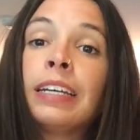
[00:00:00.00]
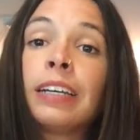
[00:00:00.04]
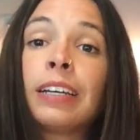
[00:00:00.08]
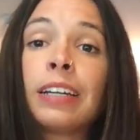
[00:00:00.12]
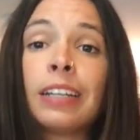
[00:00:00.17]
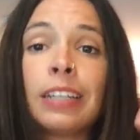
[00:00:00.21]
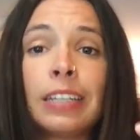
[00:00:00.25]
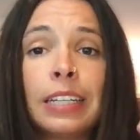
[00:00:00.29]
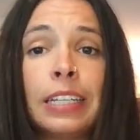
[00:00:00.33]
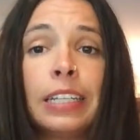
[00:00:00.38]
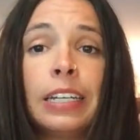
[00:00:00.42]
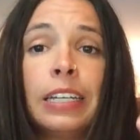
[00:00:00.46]

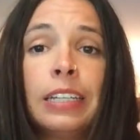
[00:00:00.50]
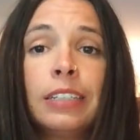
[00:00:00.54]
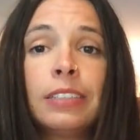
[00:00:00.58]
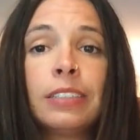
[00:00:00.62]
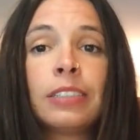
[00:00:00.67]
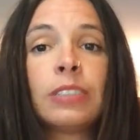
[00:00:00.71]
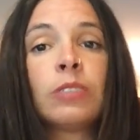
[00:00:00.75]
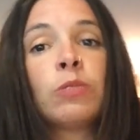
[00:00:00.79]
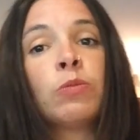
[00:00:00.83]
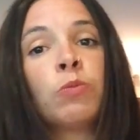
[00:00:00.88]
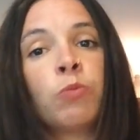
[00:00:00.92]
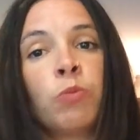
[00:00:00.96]
clean
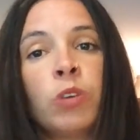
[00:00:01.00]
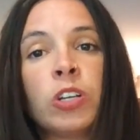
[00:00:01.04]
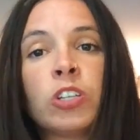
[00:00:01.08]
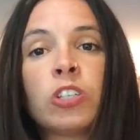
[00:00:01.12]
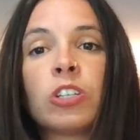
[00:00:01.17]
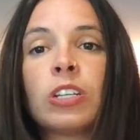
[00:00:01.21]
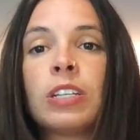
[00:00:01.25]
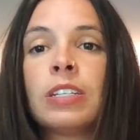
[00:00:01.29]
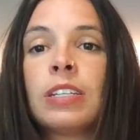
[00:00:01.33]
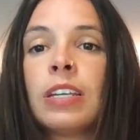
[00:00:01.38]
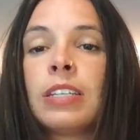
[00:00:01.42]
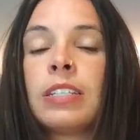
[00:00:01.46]
it,
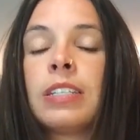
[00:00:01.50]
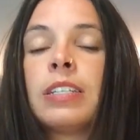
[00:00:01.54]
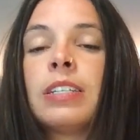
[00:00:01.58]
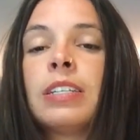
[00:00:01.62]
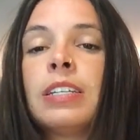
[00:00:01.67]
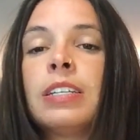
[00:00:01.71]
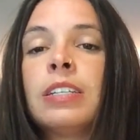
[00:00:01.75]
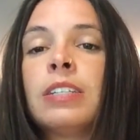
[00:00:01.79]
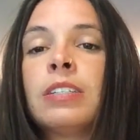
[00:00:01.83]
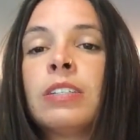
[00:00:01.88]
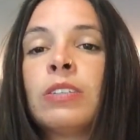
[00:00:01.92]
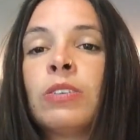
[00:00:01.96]
which it doesn't
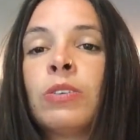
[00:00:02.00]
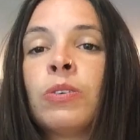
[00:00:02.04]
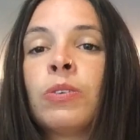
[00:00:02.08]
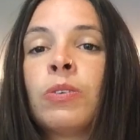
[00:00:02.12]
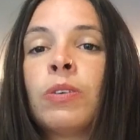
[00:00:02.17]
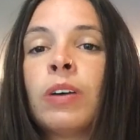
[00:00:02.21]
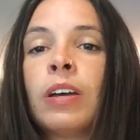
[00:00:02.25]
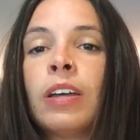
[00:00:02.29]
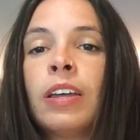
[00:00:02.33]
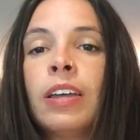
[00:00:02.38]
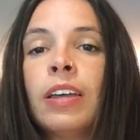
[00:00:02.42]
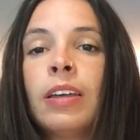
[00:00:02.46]
need
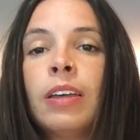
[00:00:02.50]
to